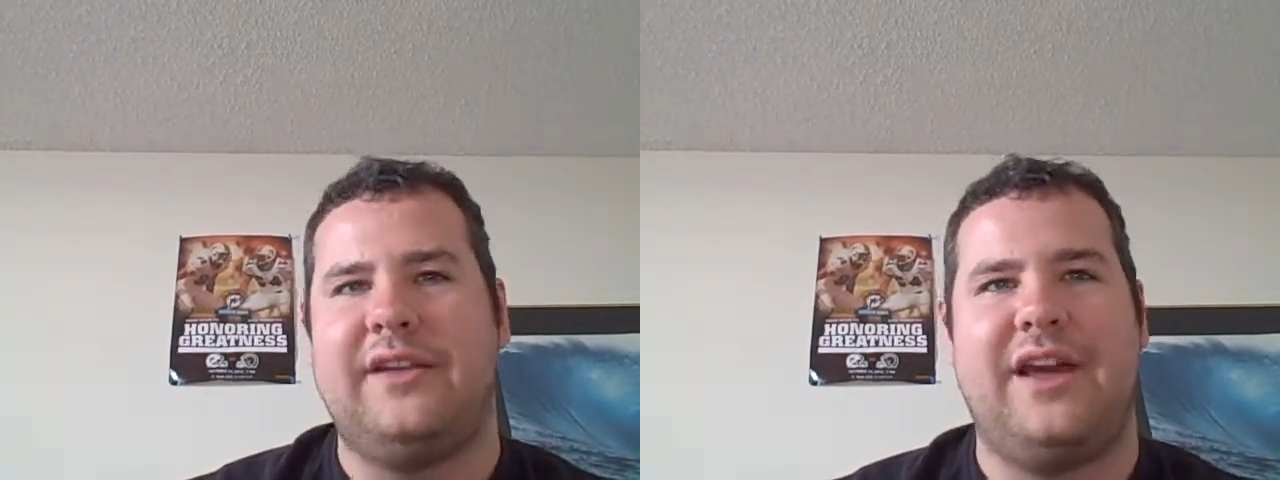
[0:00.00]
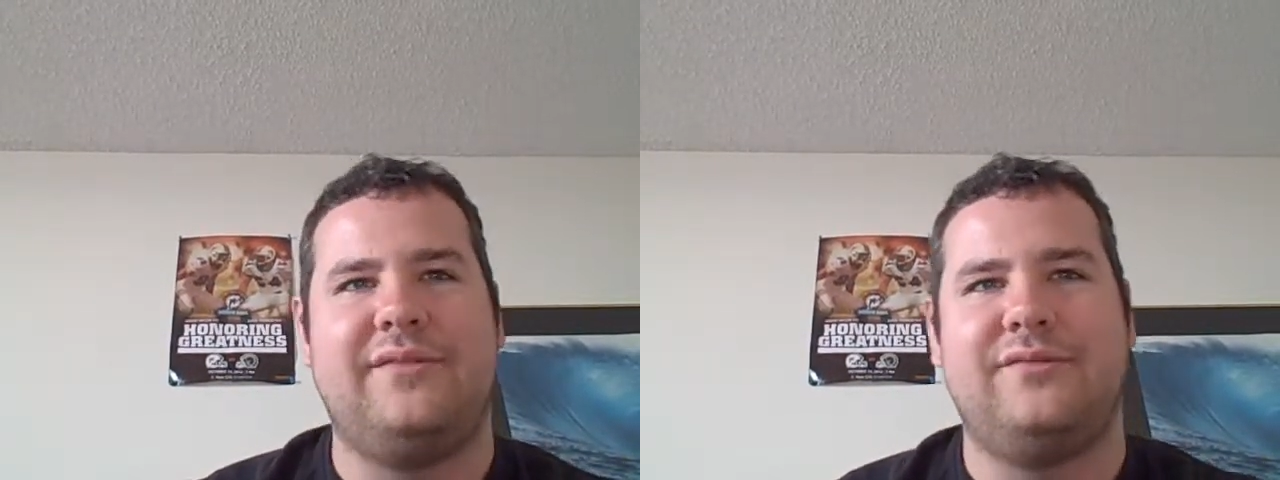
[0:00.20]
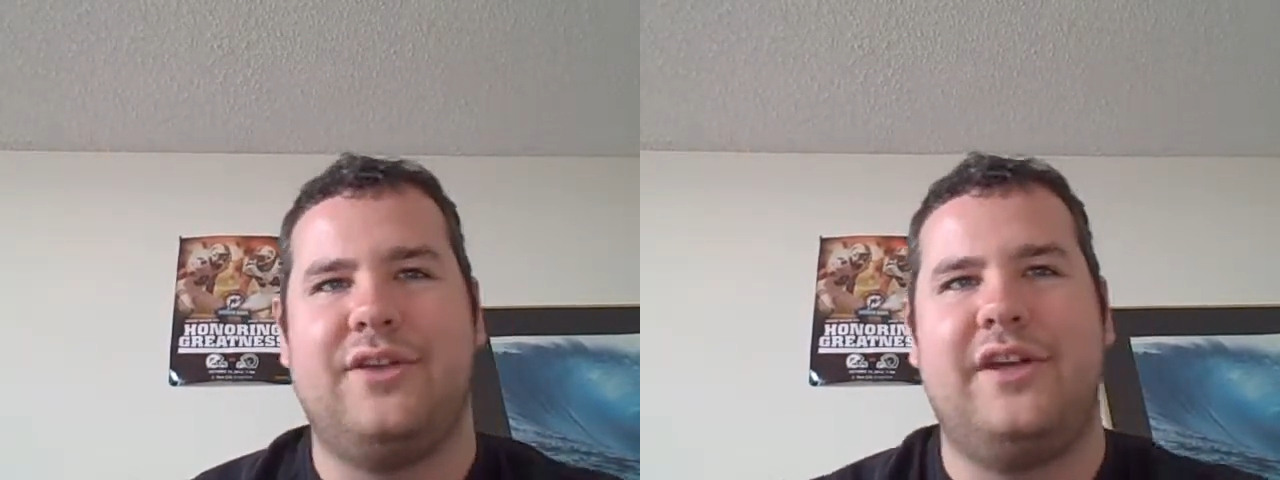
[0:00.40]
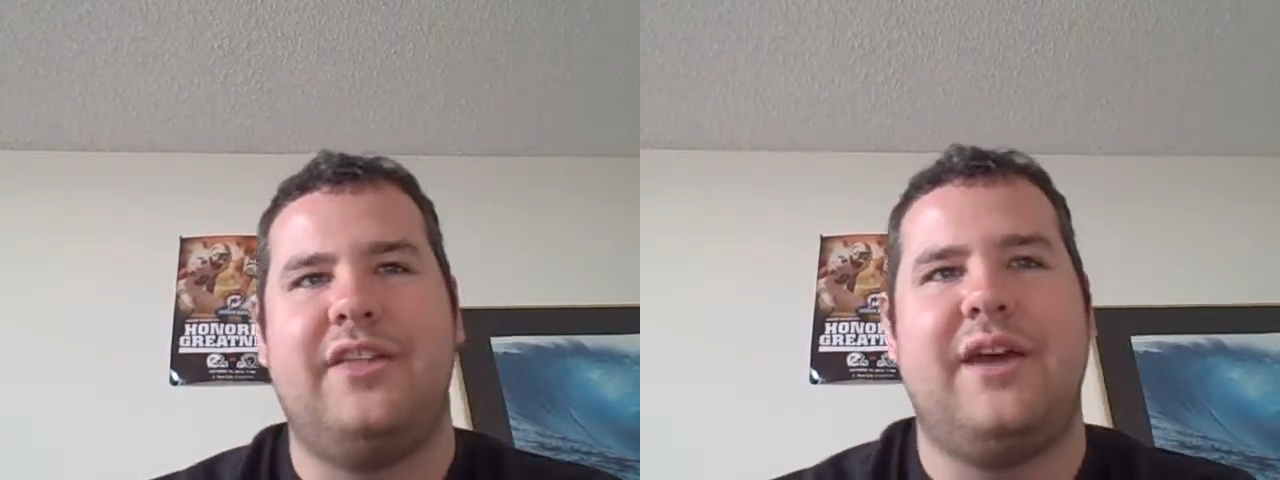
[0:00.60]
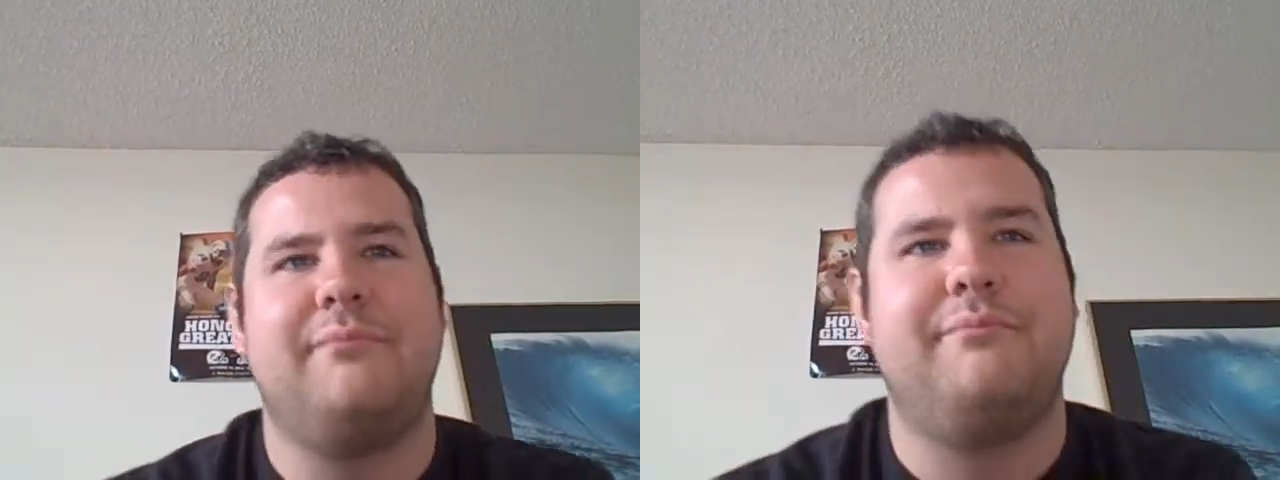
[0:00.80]
Not really
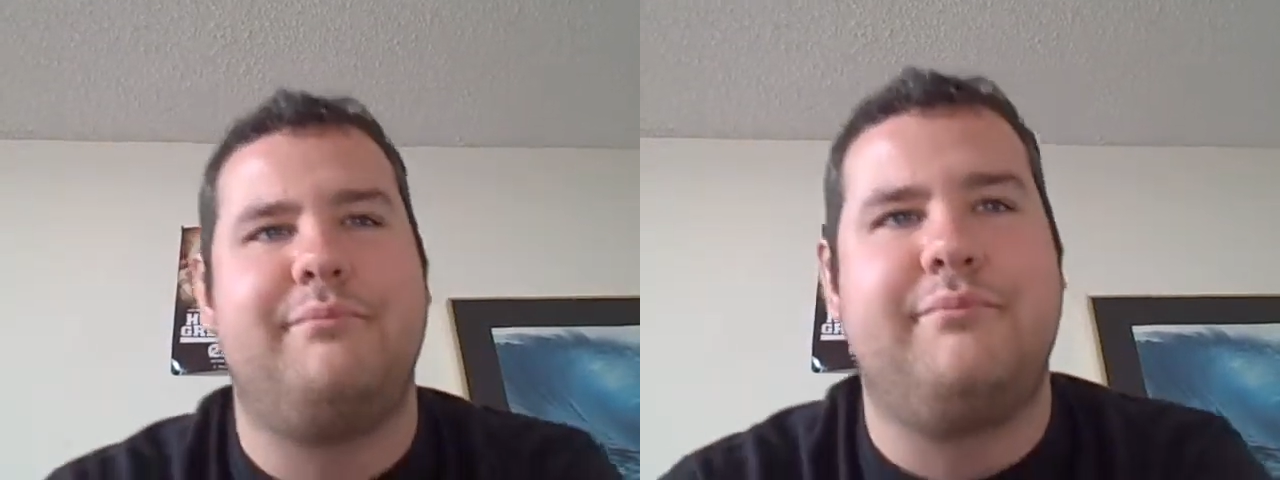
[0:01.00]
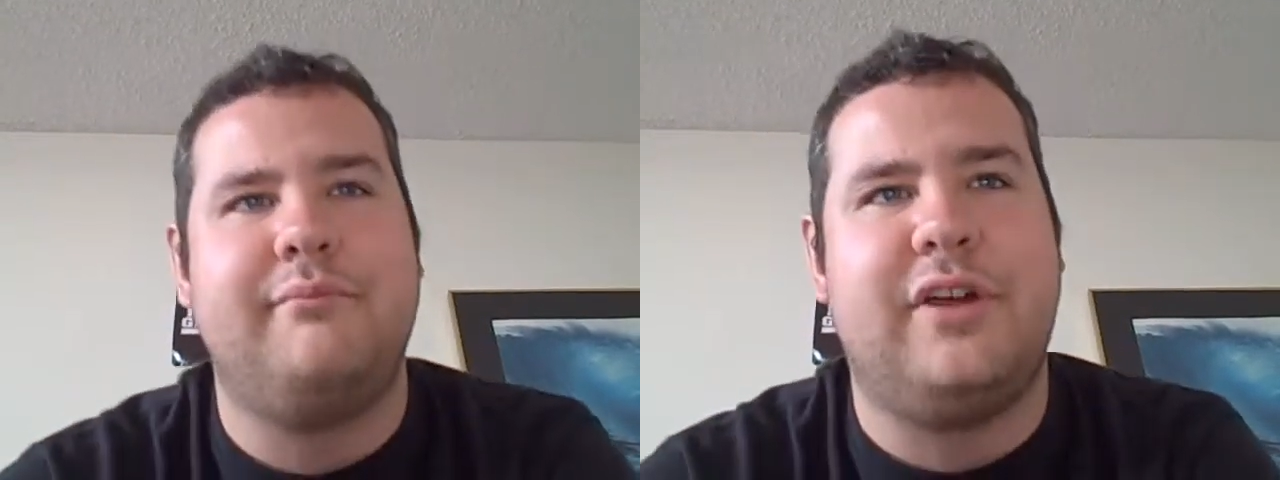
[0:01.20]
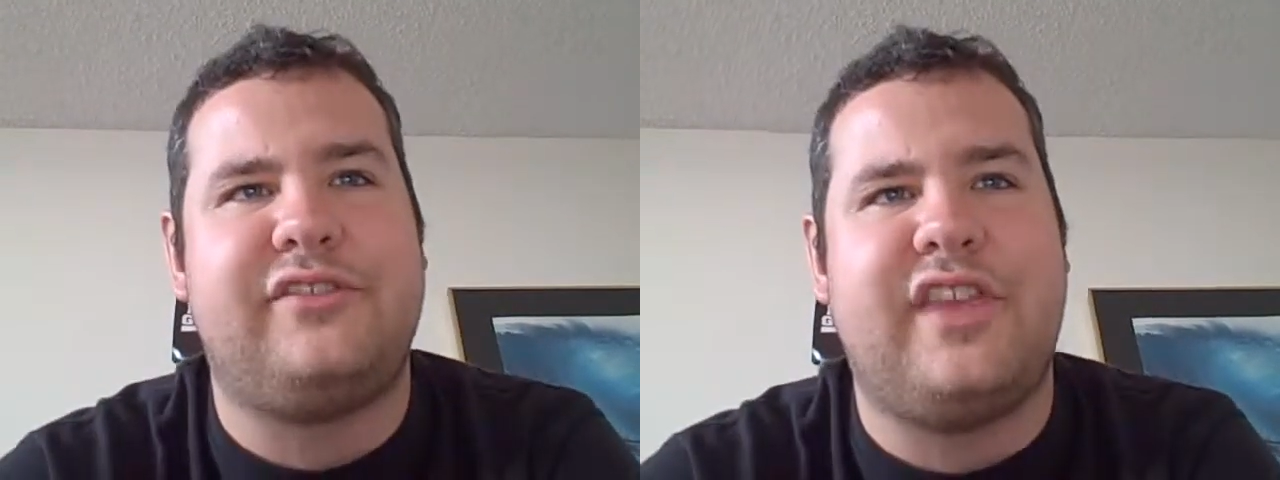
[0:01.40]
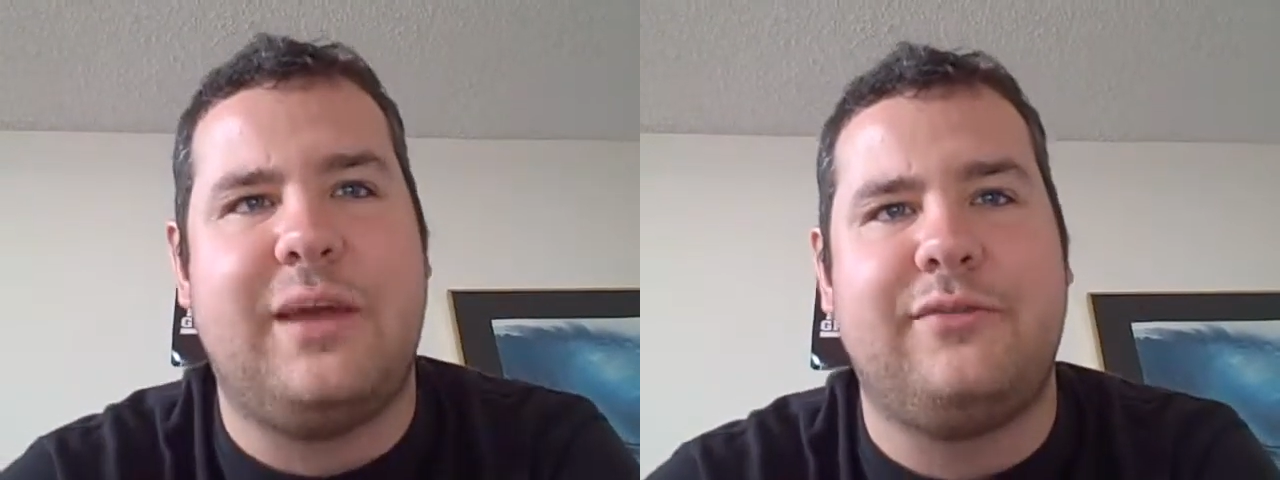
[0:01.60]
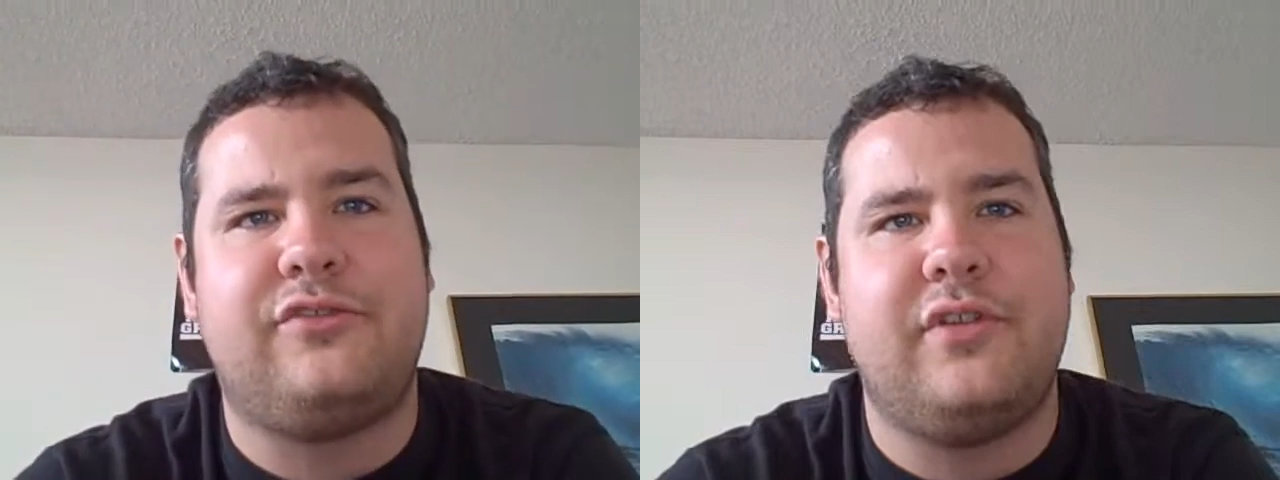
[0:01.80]
that much
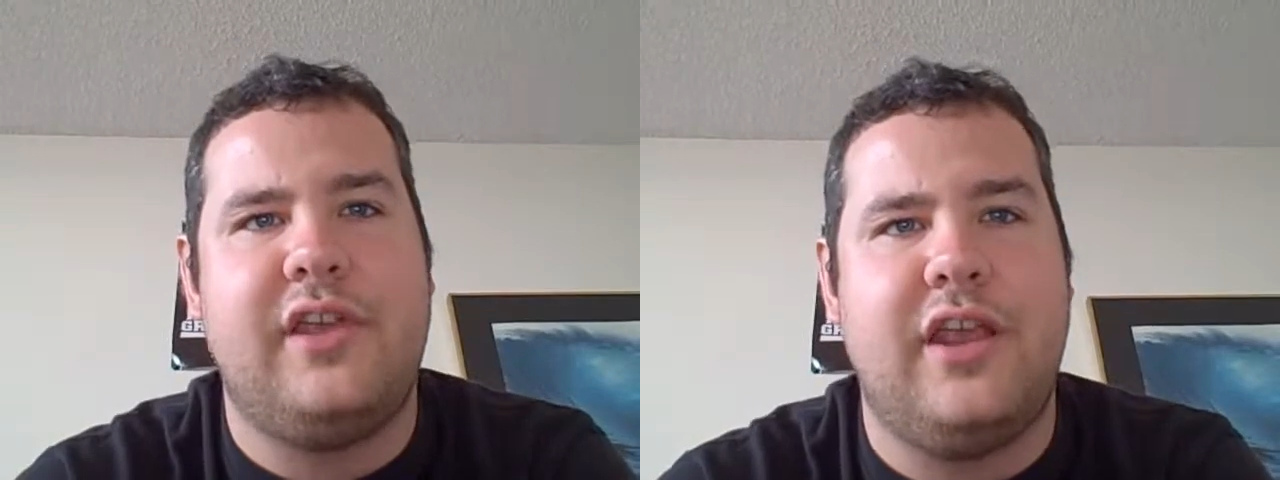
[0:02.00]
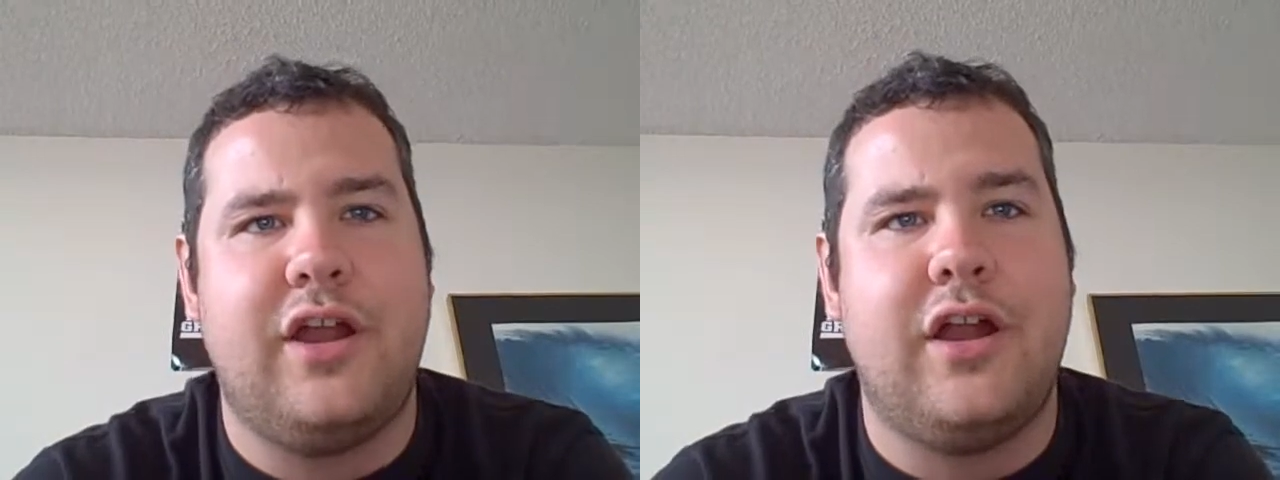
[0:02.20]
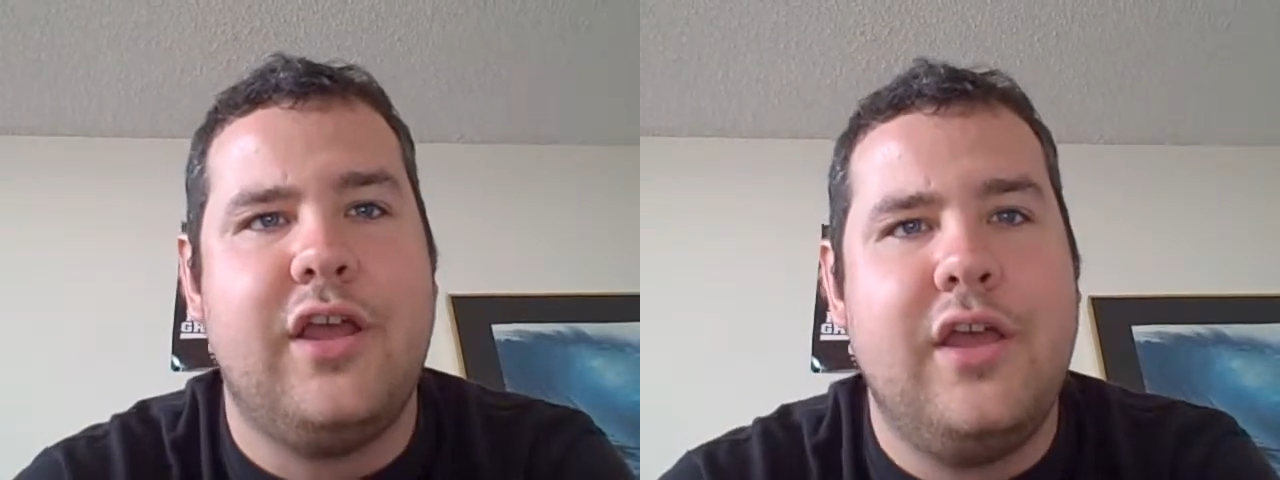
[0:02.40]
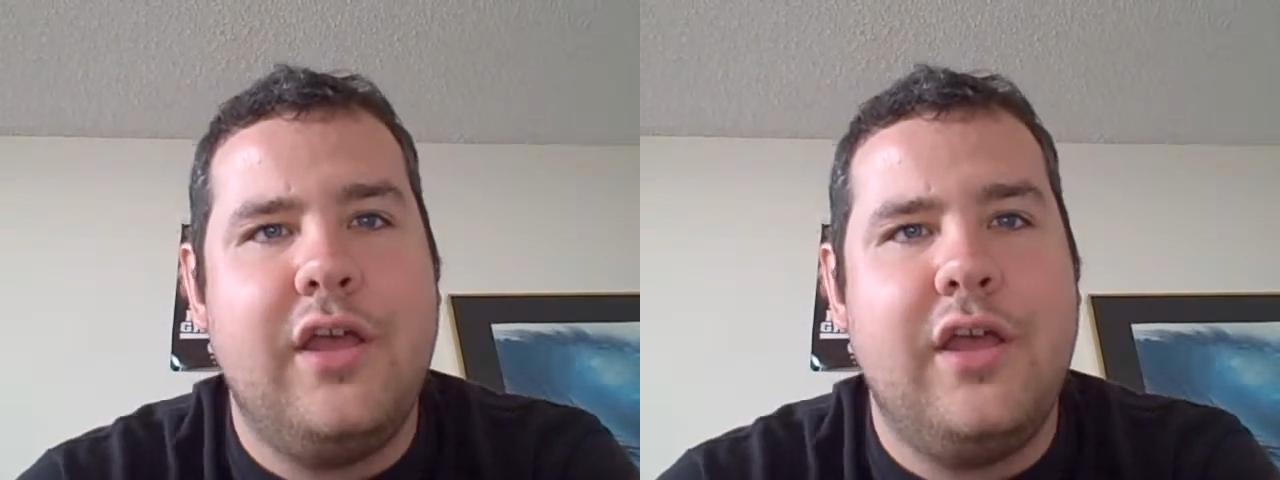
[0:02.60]
chemistry here.